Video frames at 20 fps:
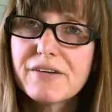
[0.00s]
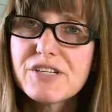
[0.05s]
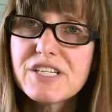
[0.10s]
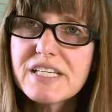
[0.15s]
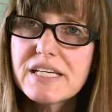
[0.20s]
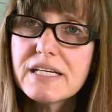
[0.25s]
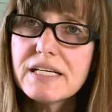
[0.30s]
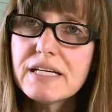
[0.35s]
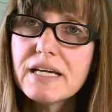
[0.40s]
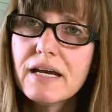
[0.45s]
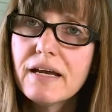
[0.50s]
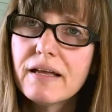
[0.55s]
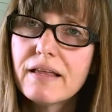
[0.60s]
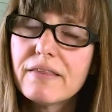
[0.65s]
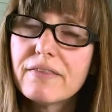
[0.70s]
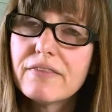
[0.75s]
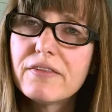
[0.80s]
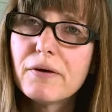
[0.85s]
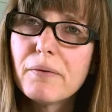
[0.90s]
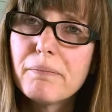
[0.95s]
Now, see,
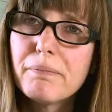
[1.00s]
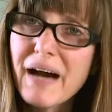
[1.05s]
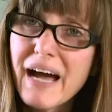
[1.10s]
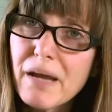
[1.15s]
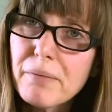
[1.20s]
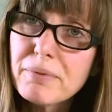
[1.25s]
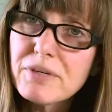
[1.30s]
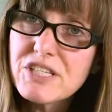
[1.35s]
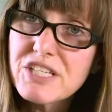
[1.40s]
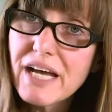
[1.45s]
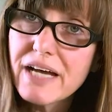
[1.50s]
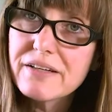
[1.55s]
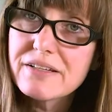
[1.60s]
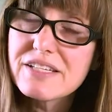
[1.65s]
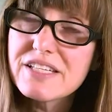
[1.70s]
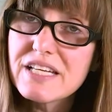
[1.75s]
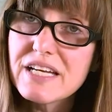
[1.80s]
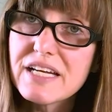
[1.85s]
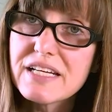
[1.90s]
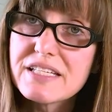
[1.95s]
the Bible
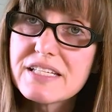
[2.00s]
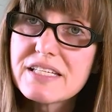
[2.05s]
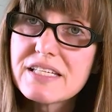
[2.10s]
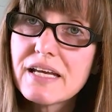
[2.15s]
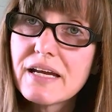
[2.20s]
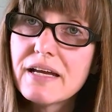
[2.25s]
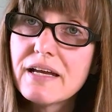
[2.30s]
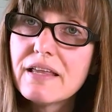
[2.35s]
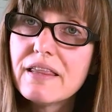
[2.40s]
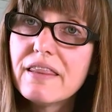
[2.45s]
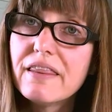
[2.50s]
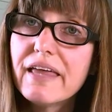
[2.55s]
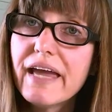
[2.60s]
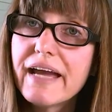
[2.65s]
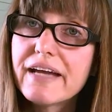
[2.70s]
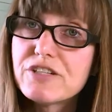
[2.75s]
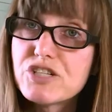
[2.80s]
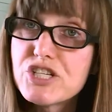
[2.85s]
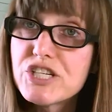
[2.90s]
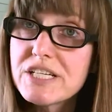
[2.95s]
tells us
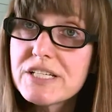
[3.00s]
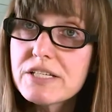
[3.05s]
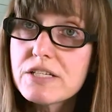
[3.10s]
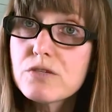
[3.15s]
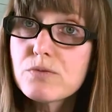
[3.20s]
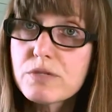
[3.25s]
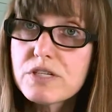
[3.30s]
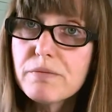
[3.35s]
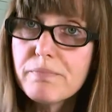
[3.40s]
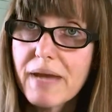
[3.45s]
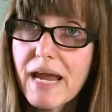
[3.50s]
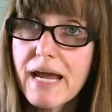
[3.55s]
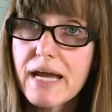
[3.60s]
that Jesus was a